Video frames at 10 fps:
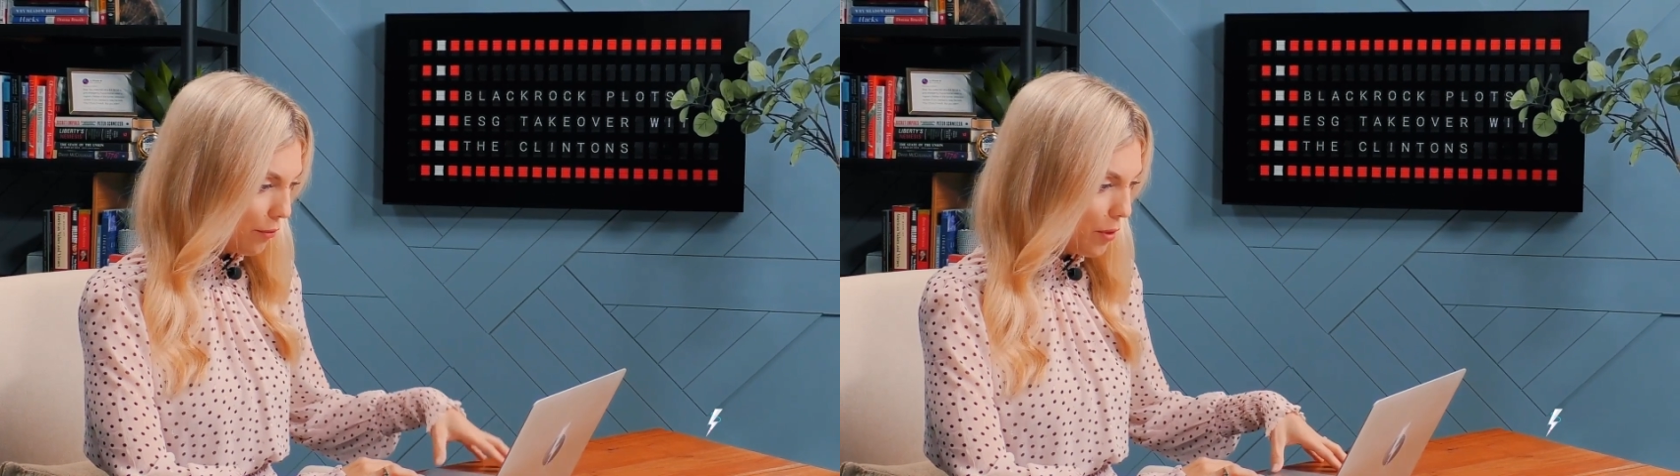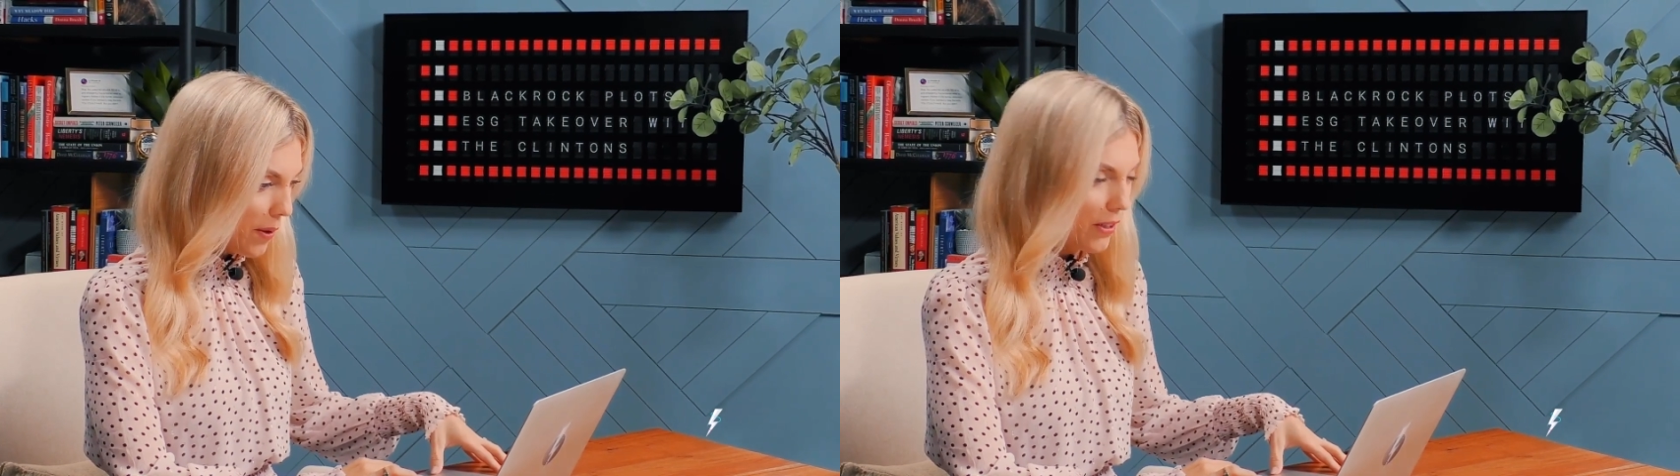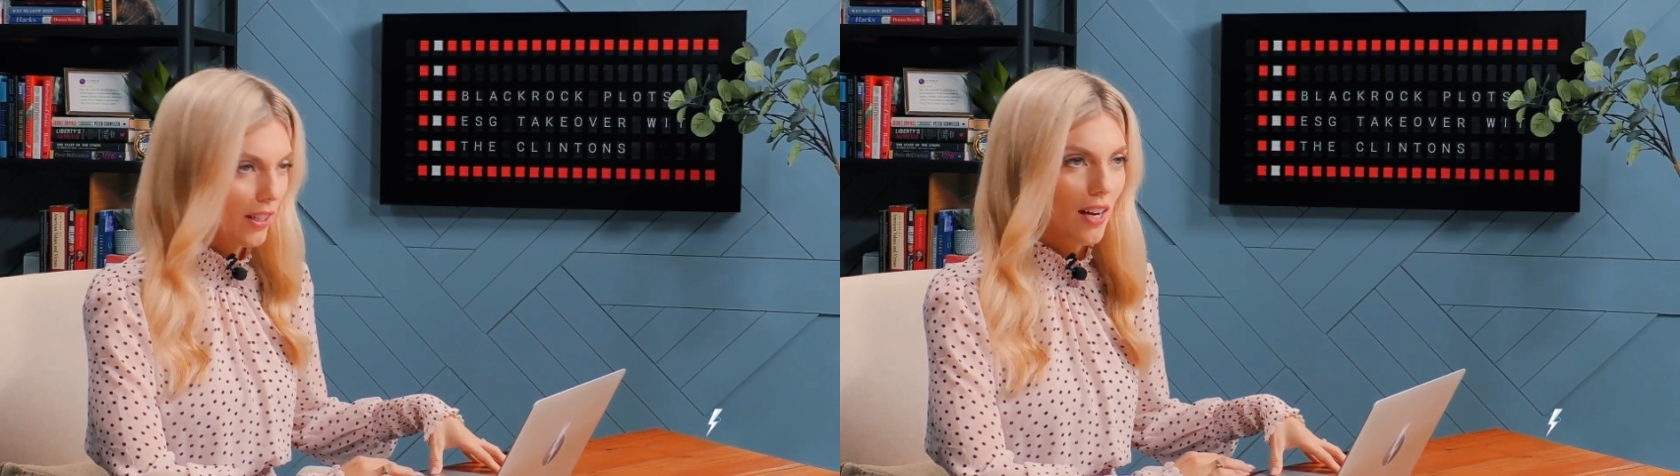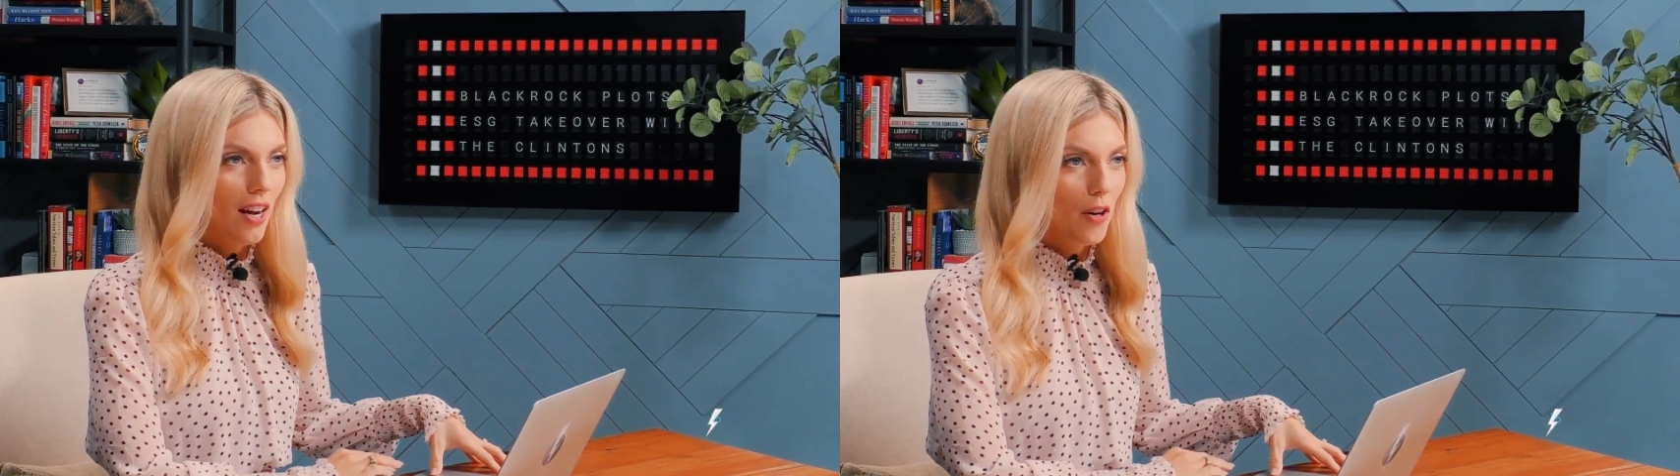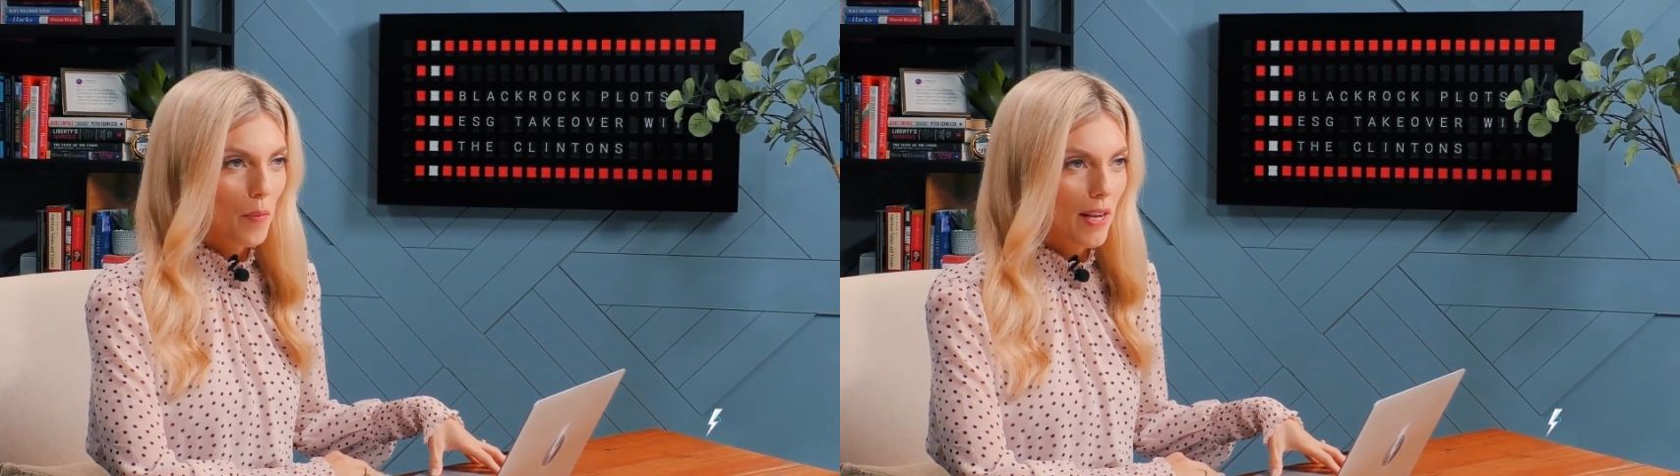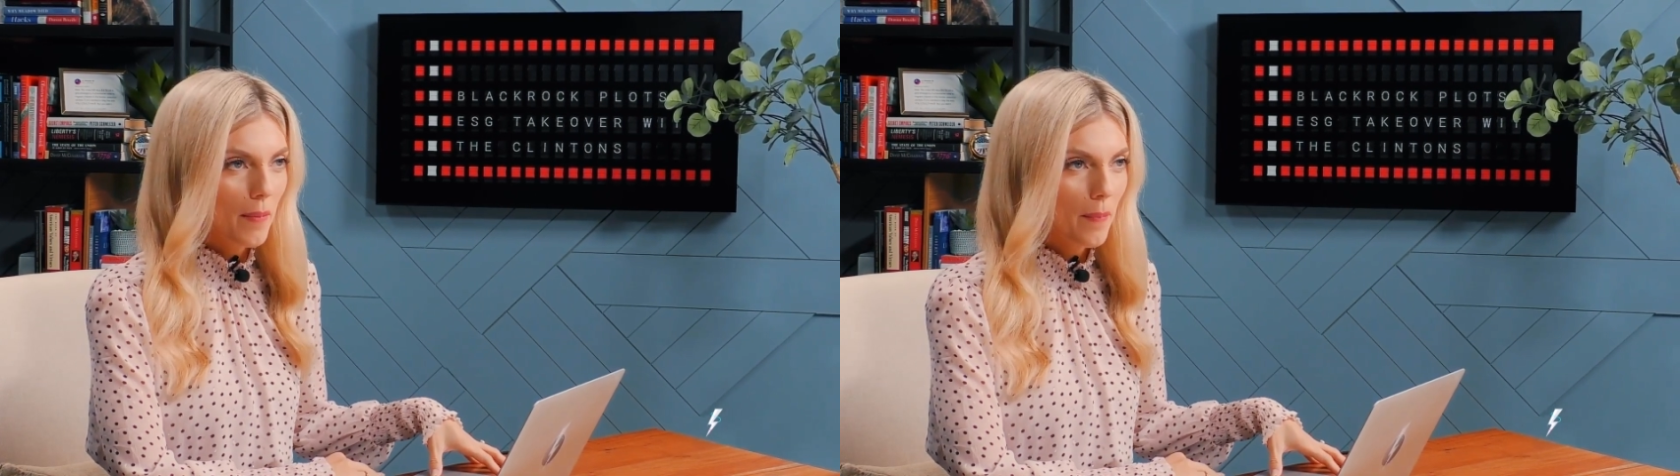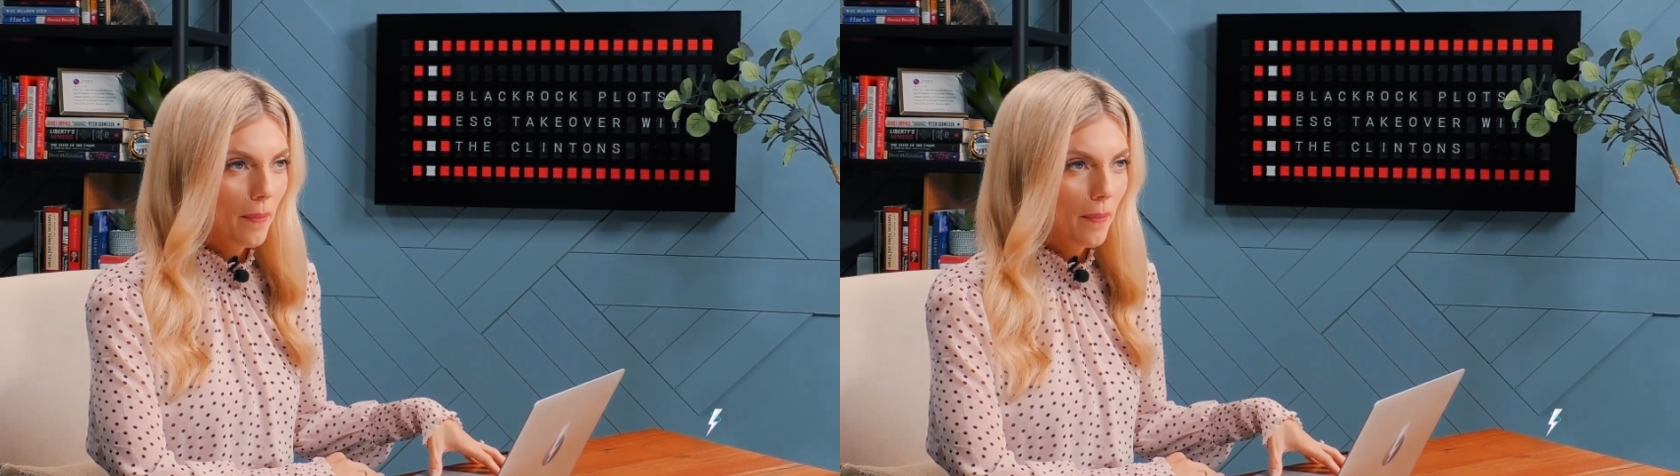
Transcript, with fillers: free market economy